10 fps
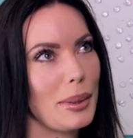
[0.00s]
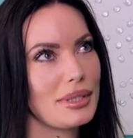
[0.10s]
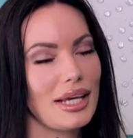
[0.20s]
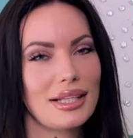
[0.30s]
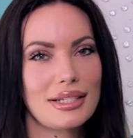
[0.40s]

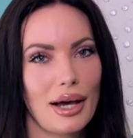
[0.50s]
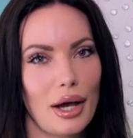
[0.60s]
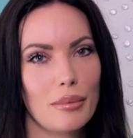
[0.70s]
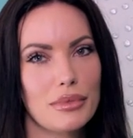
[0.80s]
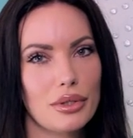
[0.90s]
take the
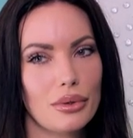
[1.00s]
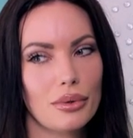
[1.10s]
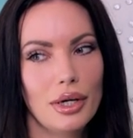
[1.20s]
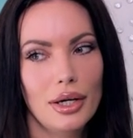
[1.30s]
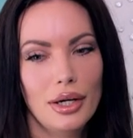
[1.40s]
time to
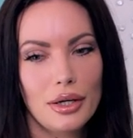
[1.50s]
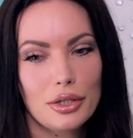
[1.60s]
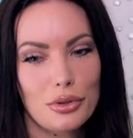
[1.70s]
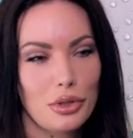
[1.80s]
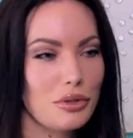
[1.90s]

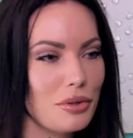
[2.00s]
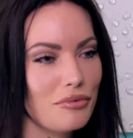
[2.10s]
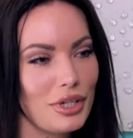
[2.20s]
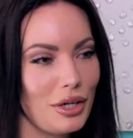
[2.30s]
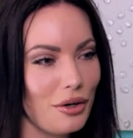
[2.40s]
do YouTube
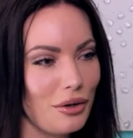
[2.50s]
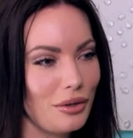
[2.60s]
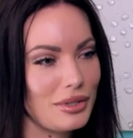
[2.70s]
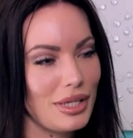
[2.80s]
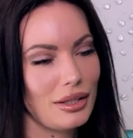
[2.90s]

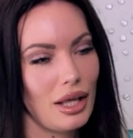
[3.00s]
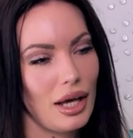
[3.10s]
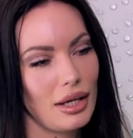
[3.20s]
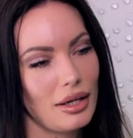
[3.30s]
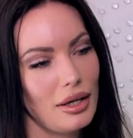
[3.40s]
videos and,
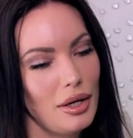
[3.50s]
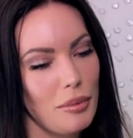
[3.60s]
like,